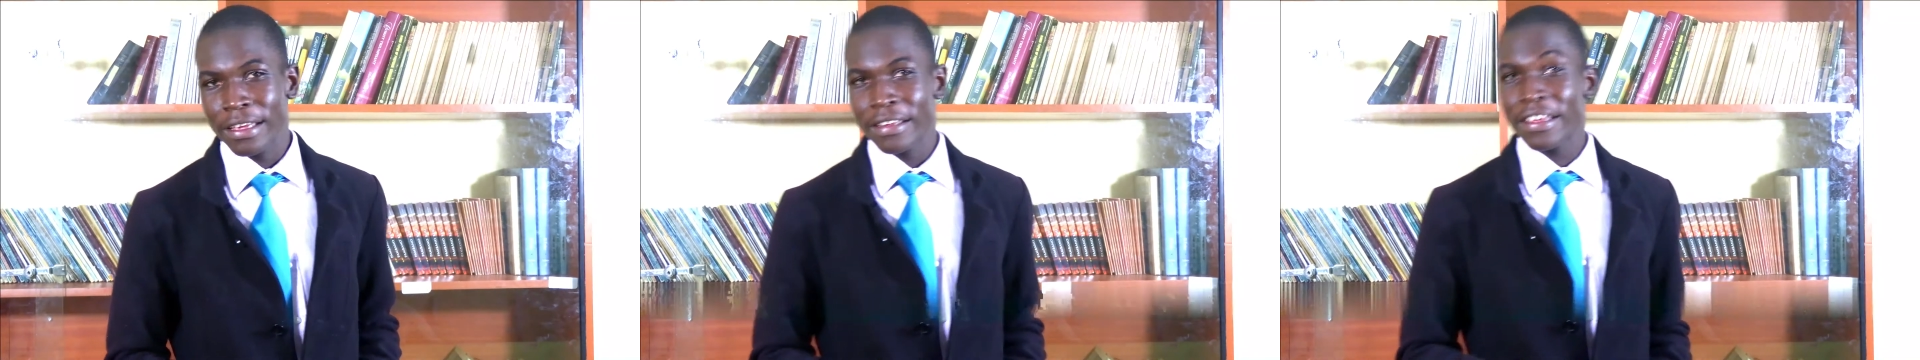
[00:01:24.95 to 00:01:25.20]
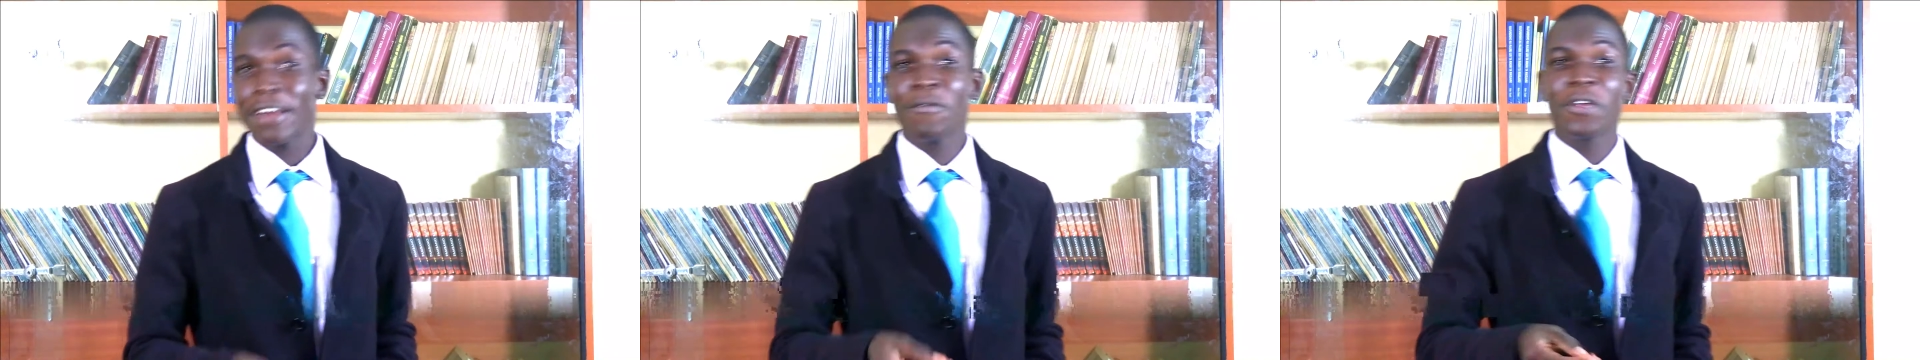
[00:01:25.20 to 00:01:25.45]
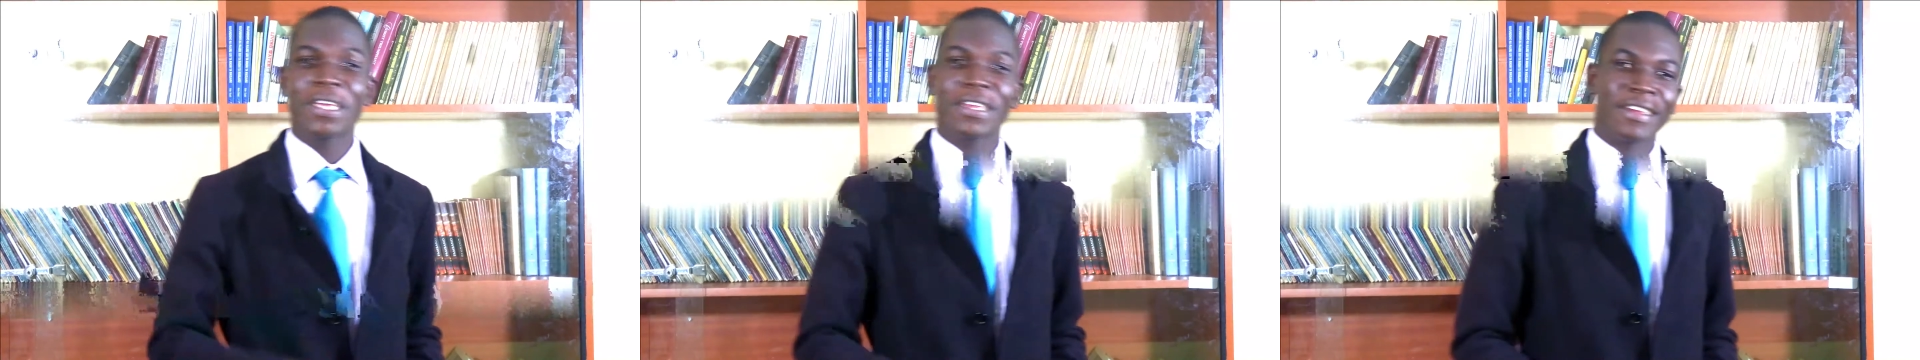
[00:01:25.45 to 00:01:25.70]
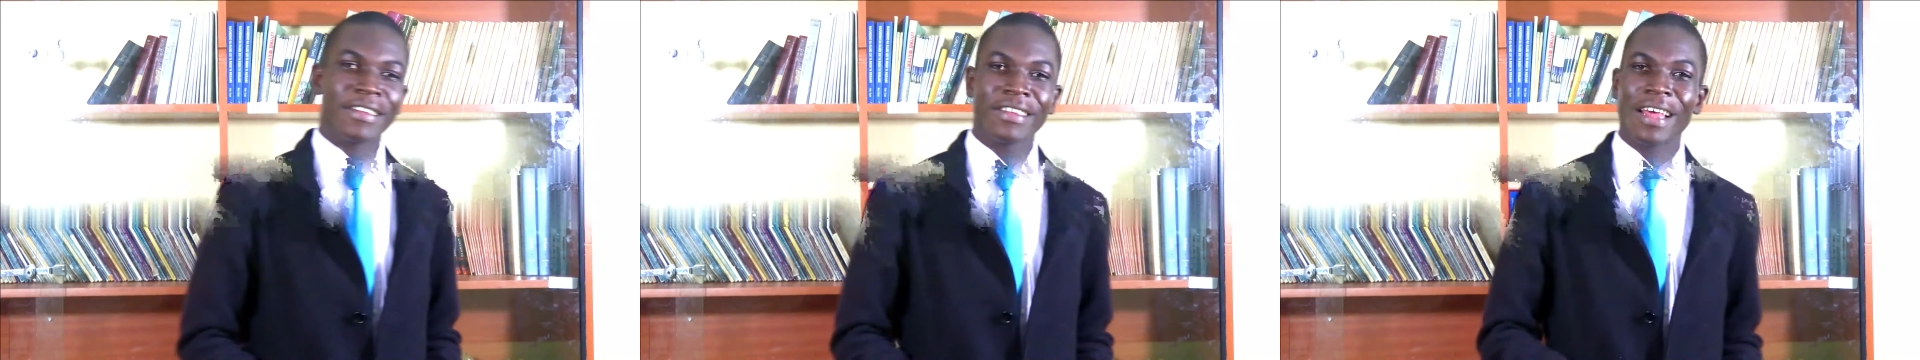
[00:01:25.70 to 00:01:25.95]

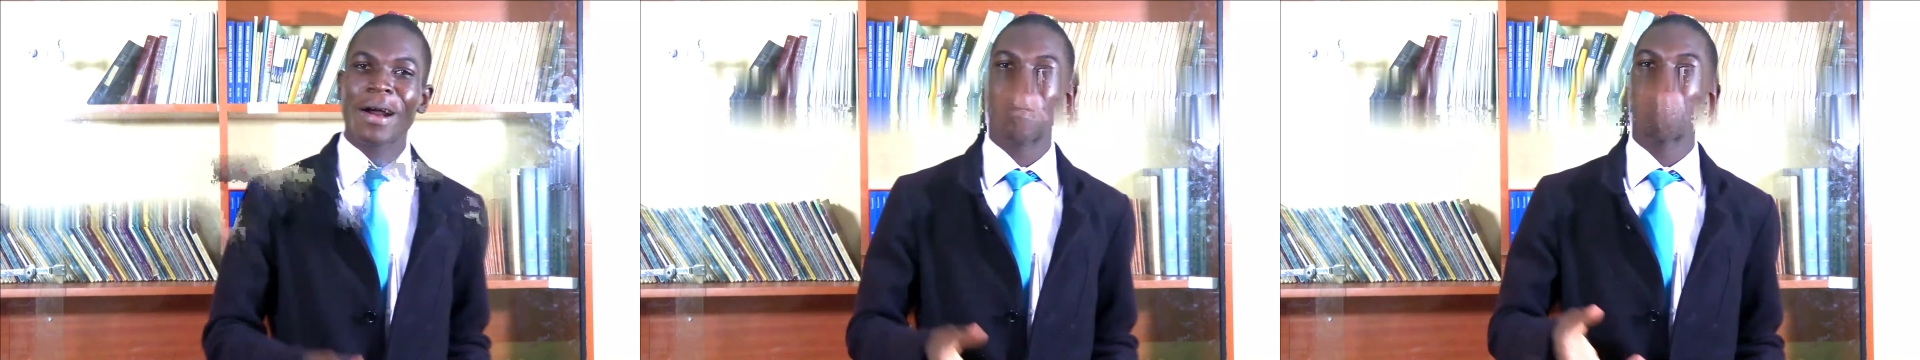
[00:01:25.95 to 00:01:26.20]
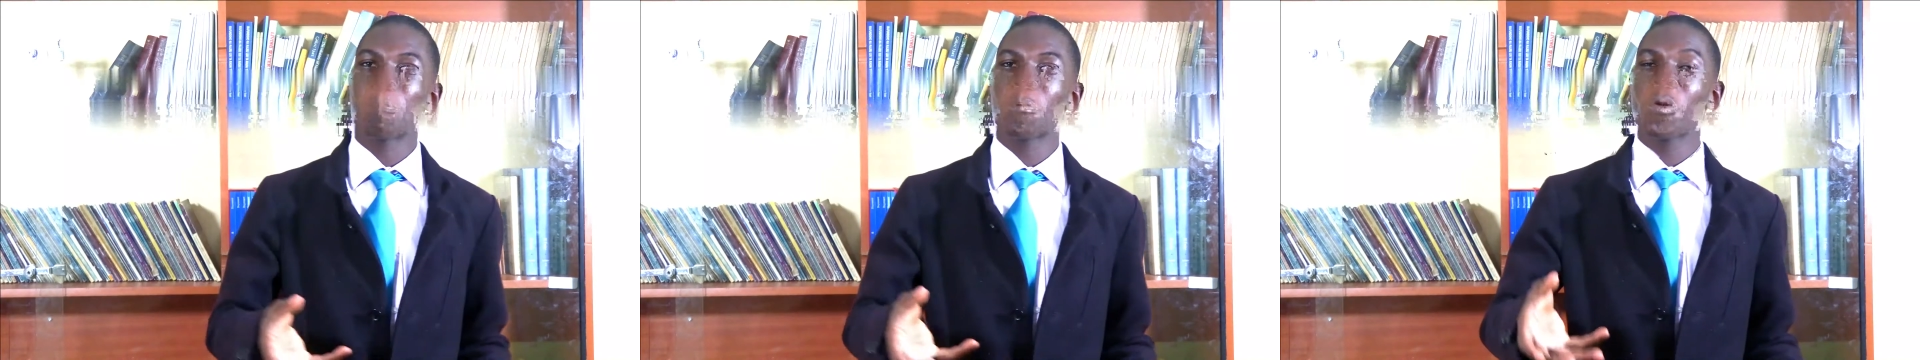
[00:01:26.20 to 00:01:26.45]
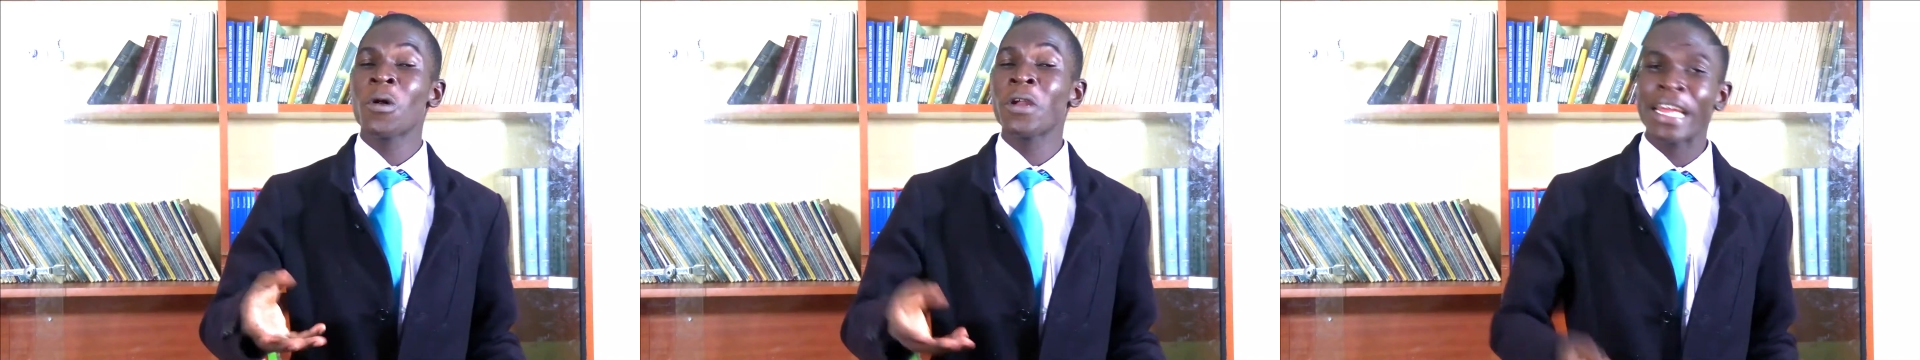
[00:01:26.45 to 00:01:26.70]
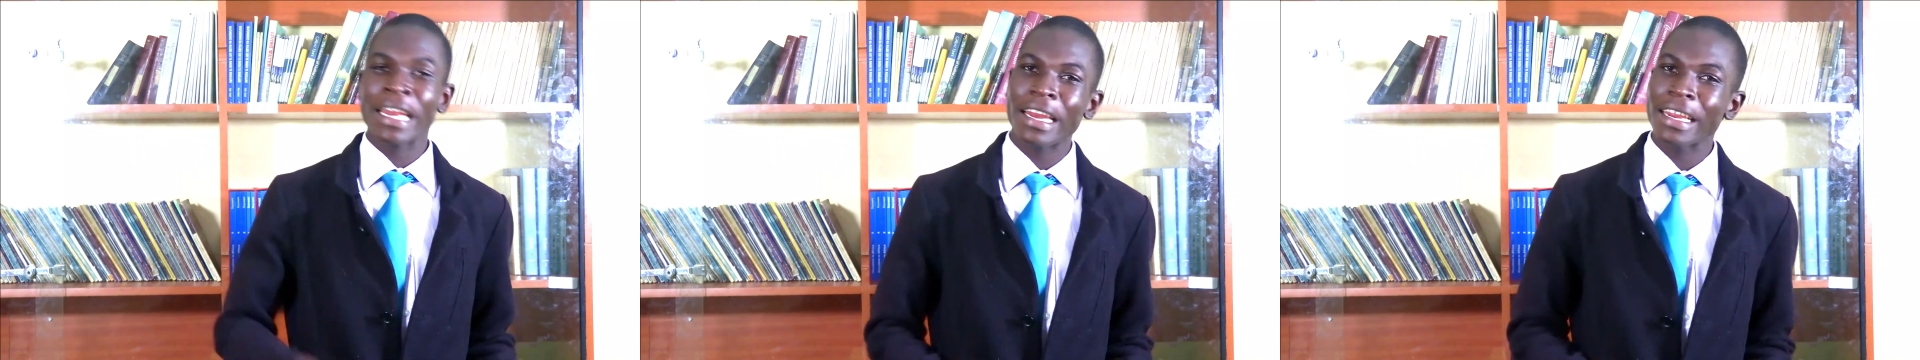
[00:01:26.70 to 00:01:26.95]
Selfishness is a more
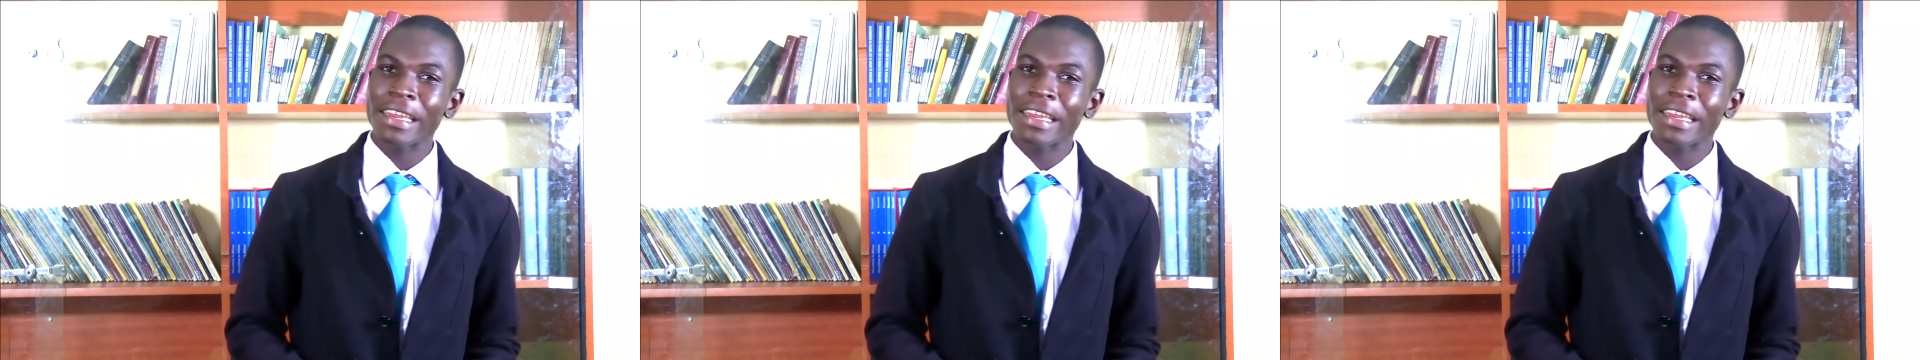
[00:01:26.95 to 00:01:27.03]
deadly